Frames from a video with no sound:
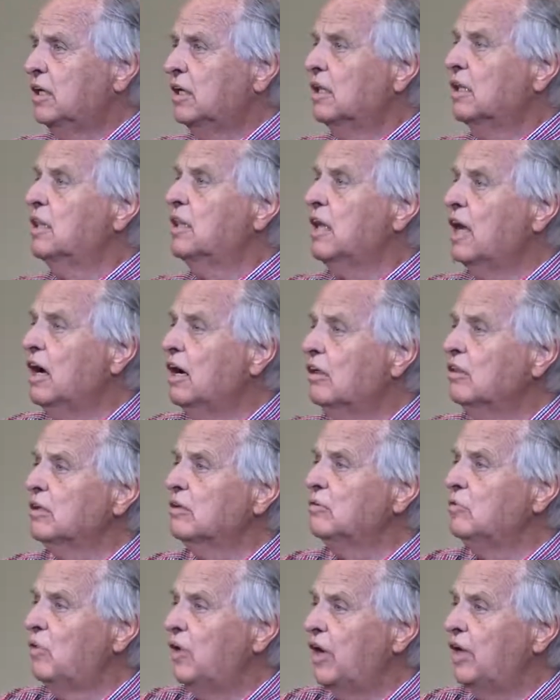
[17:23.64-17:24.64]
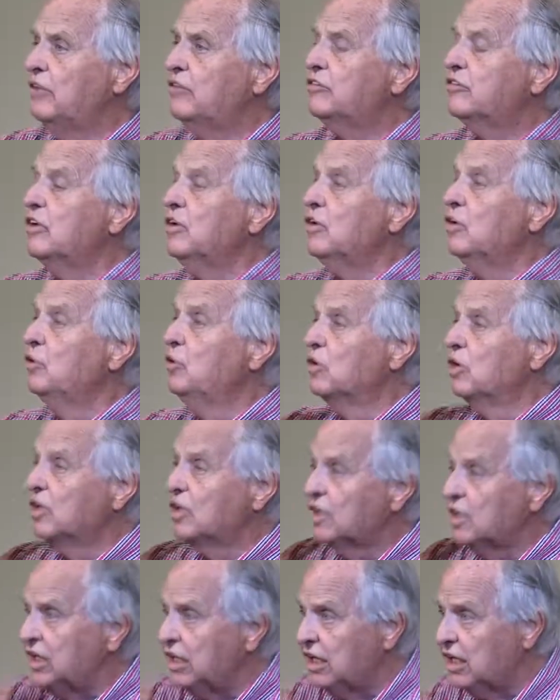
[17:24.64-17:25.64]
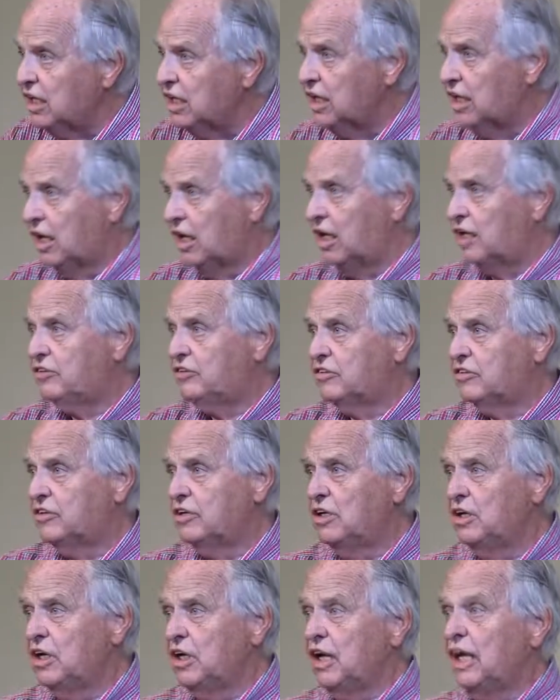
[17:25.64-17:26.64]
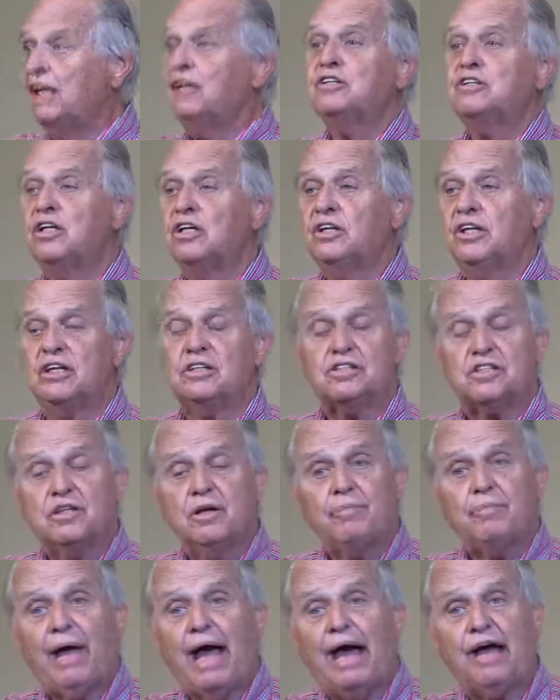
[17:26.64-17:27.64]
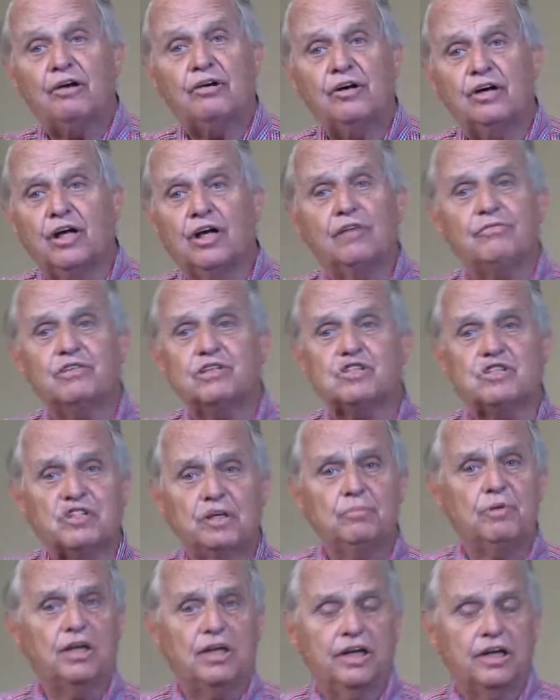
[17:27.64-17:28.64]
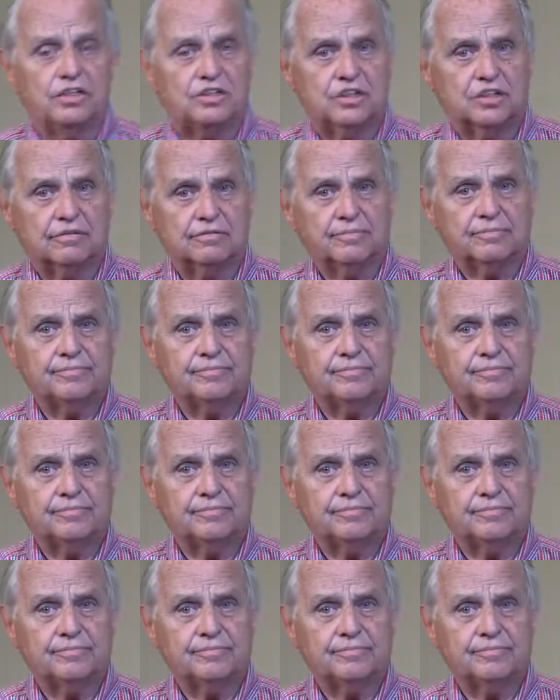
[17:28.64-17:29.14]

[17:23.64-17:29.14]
They're the ones who are leading us into this pattern of assimilation.